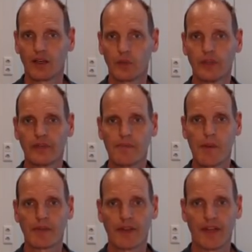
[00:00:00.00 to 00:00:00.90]
We
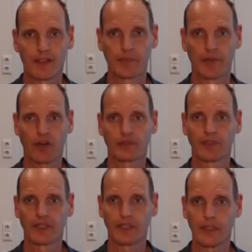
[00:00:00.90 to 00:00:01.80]
remember that
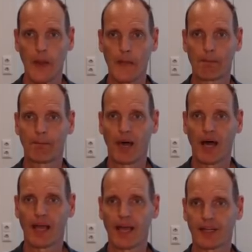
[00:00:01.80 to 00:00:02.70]
approximately
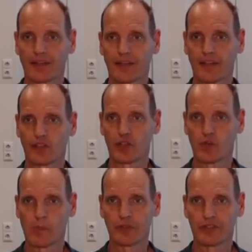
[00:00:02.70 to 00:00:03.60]
pi hat has a
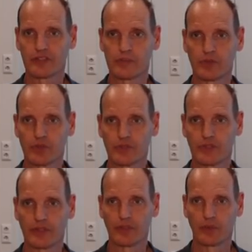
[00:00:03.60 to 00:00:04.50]
normal
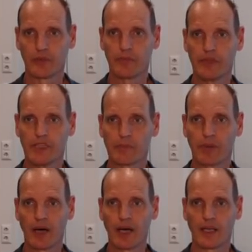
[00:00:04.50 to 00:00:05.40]
distribution with mean
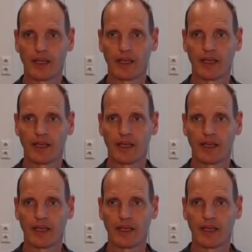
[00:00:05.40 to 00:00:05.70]
pi